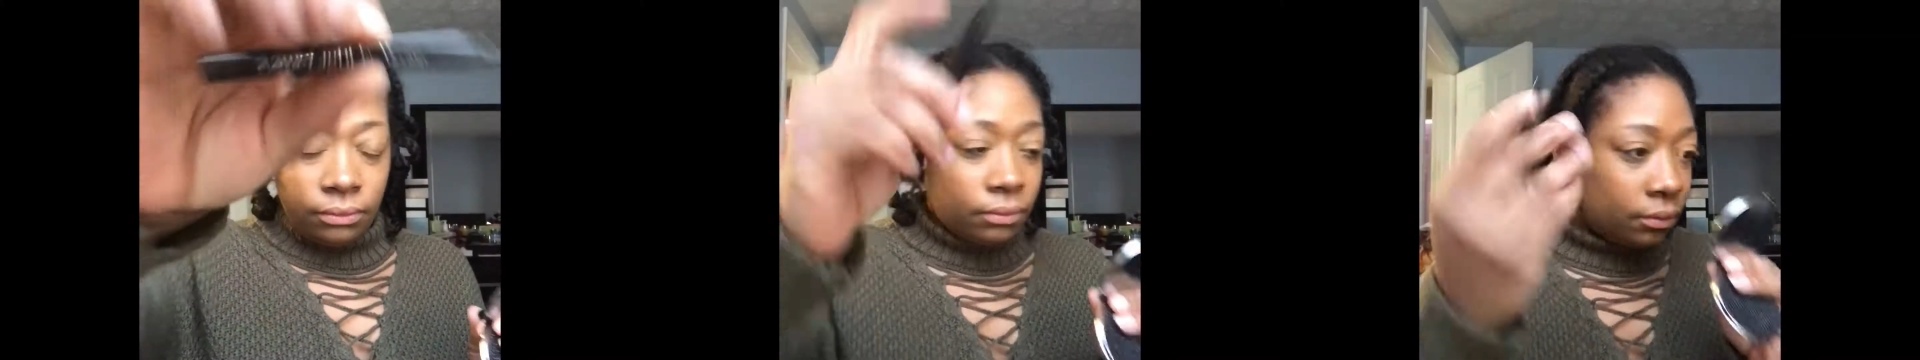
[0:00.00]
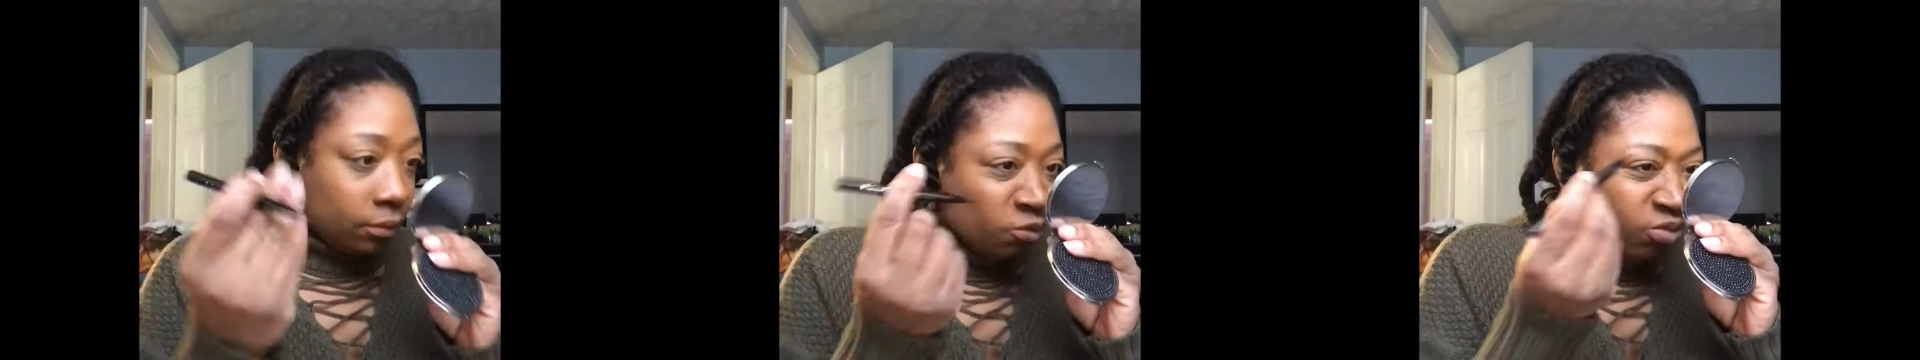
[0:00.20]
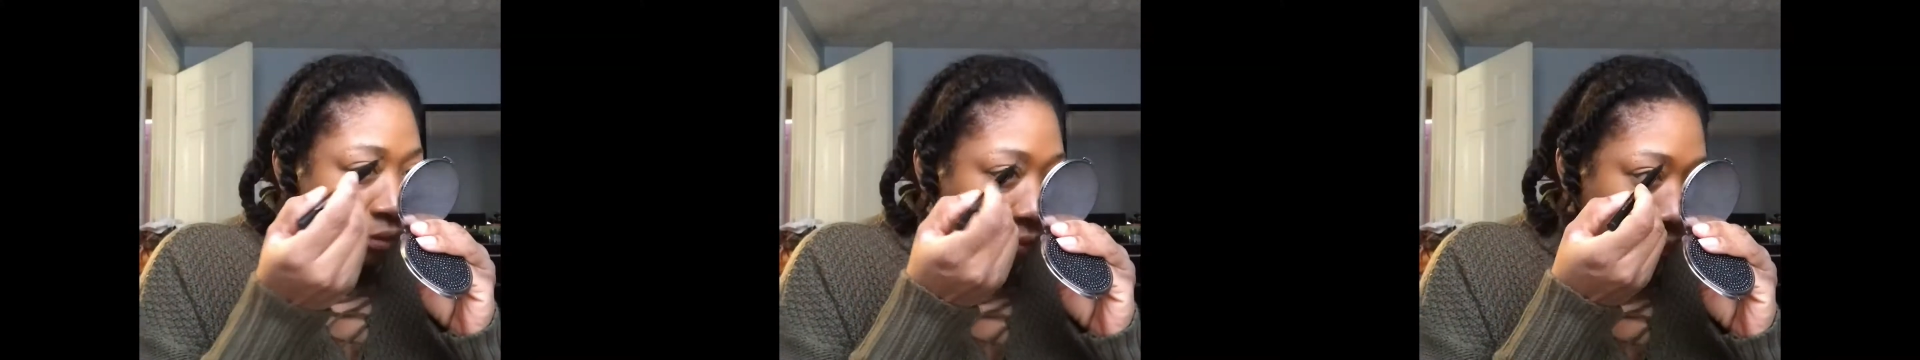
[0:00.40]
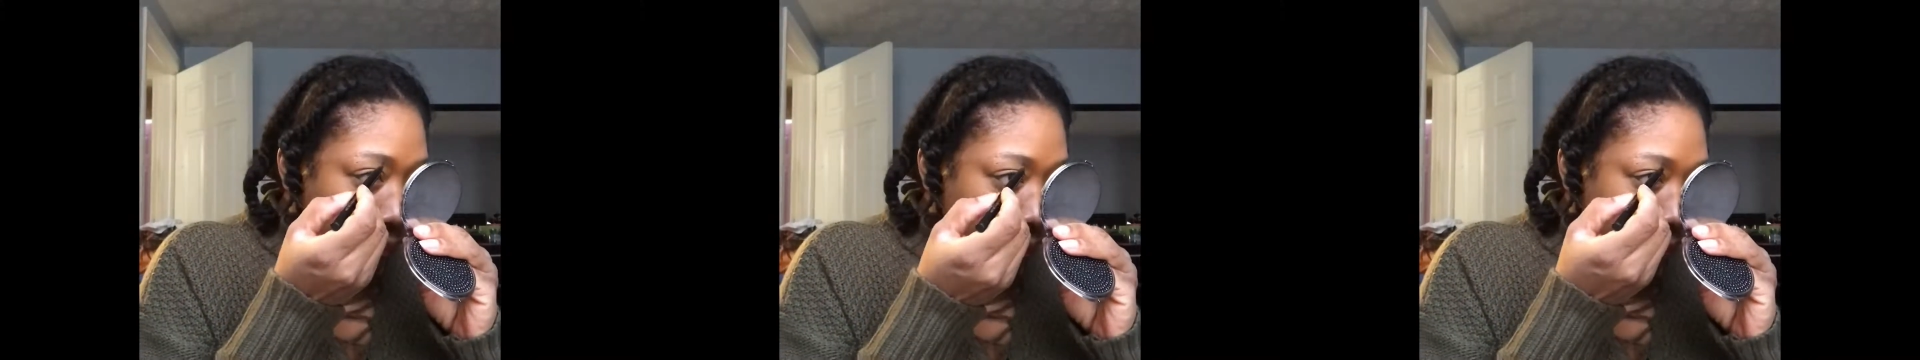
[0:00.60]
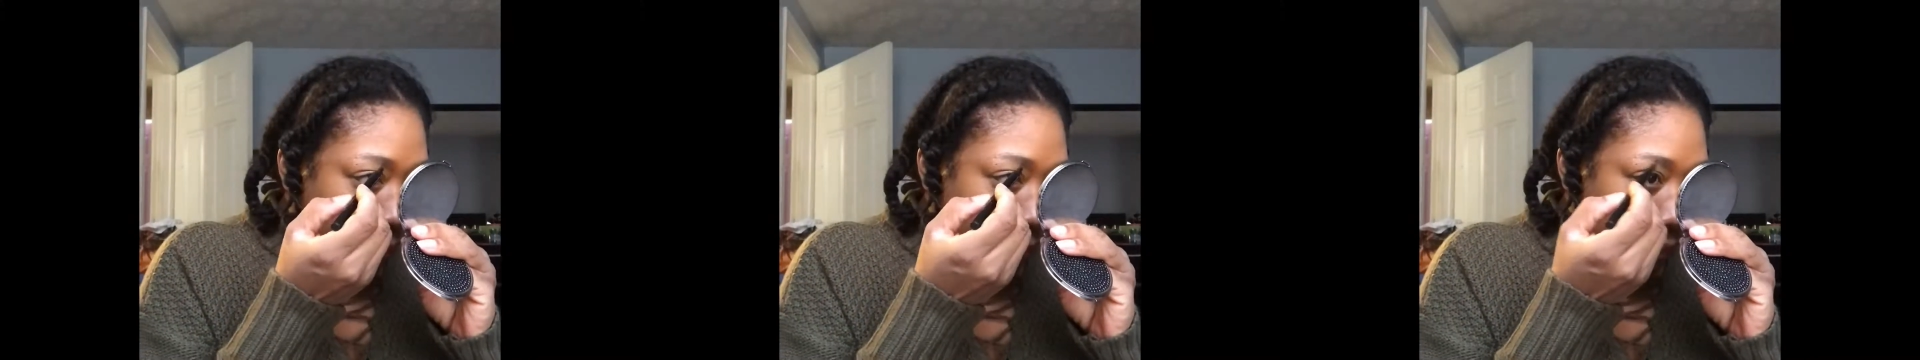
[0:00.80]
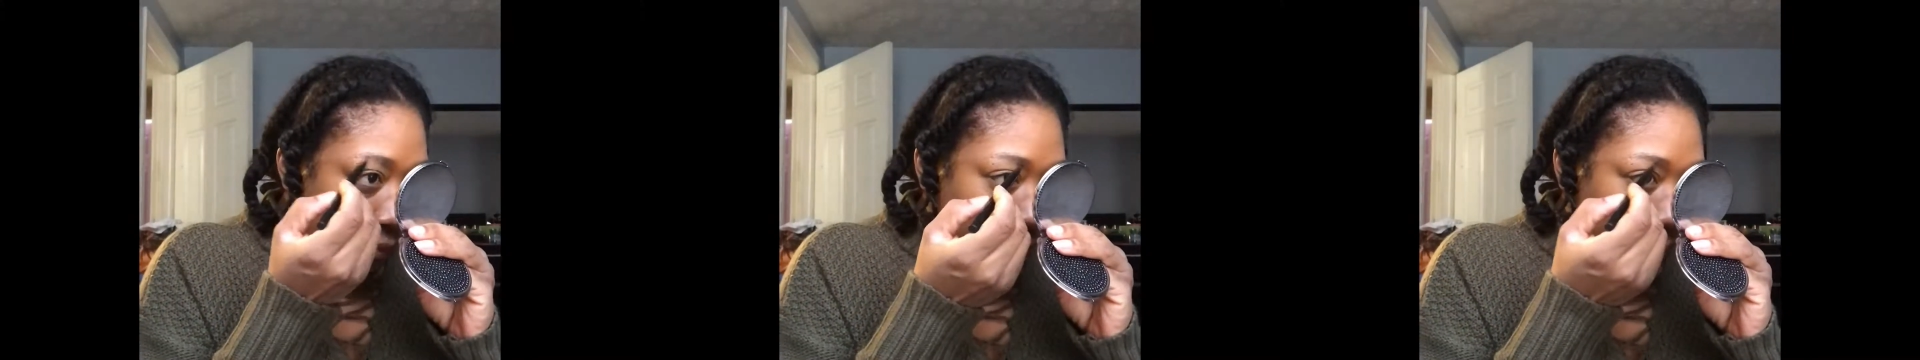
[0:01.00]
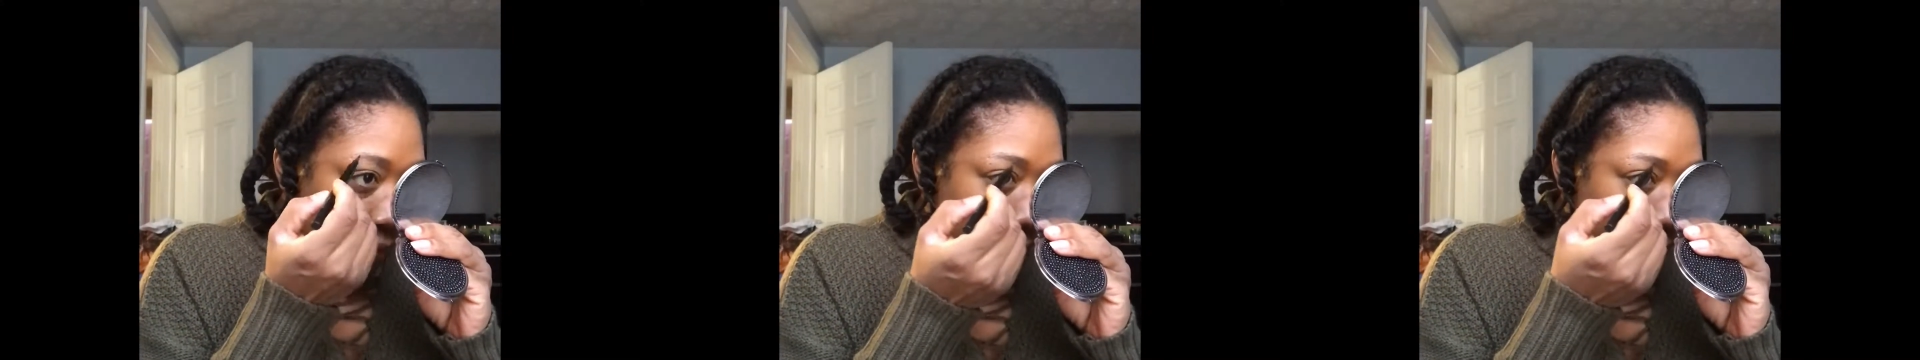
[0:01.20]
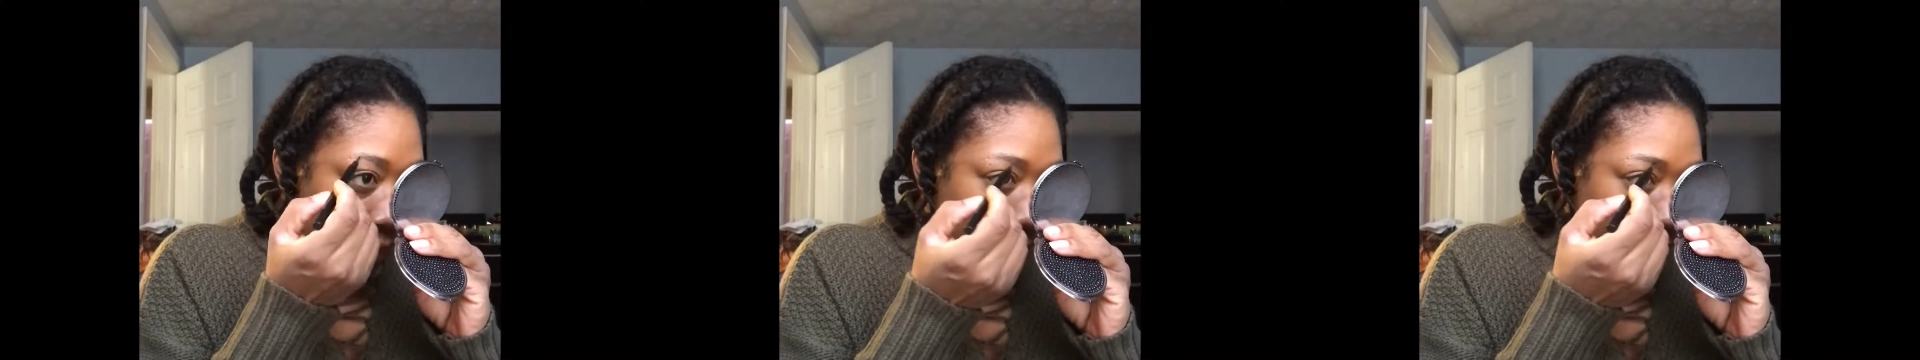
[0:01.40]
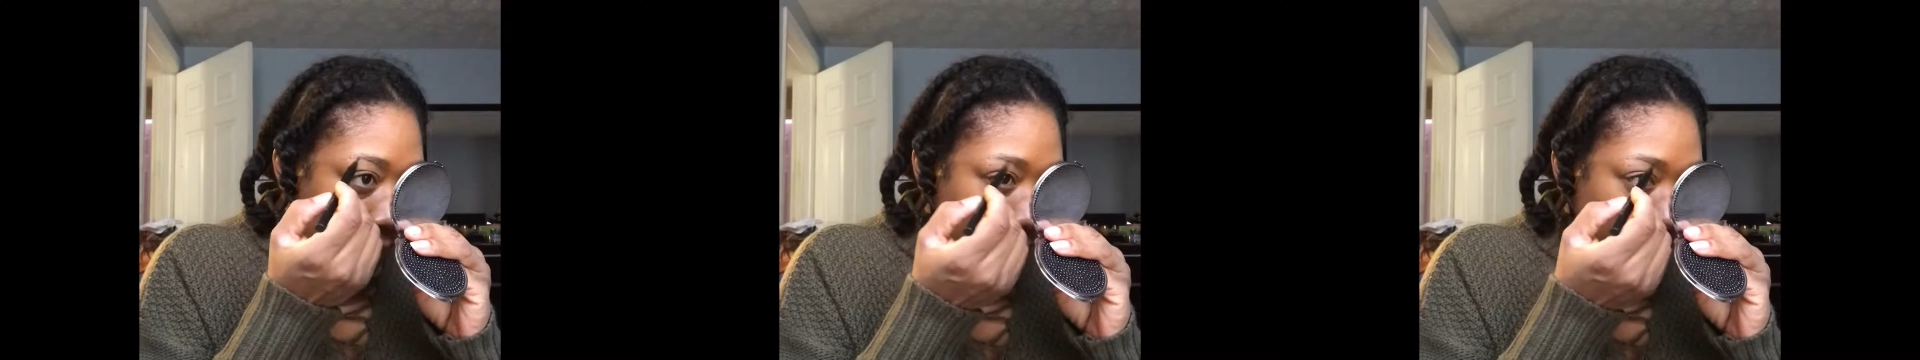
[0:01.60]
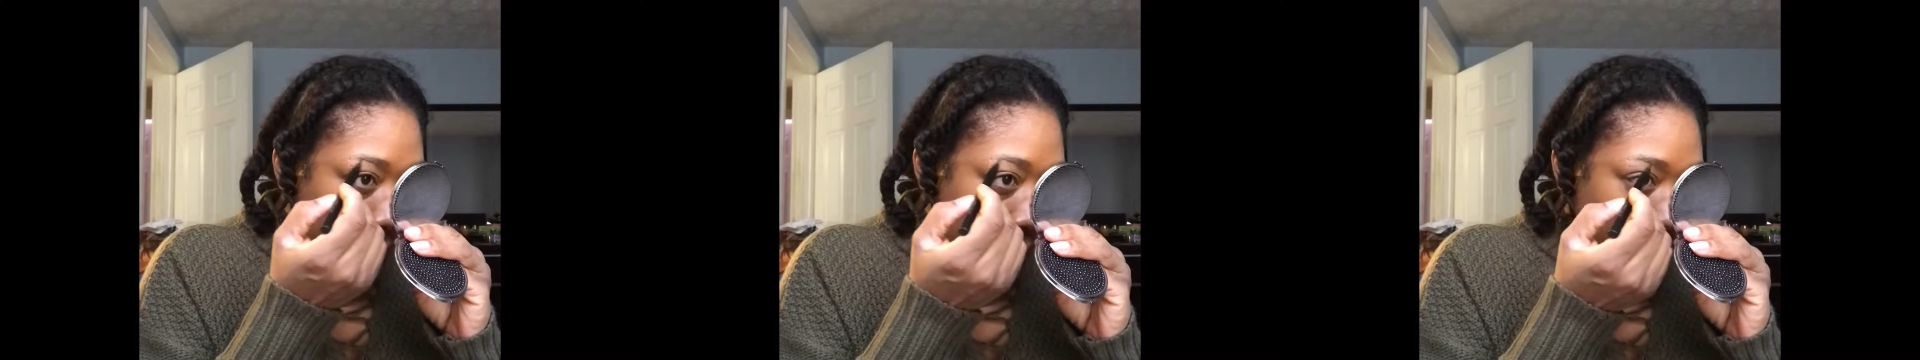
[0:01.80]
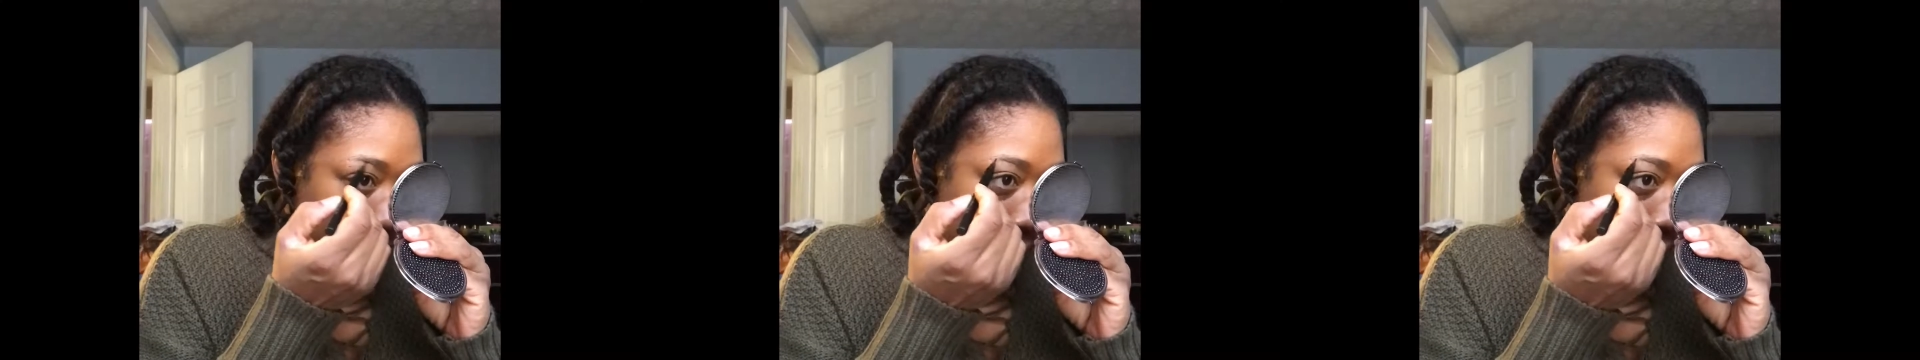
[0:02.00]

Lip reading: the concealer is waterproof. There,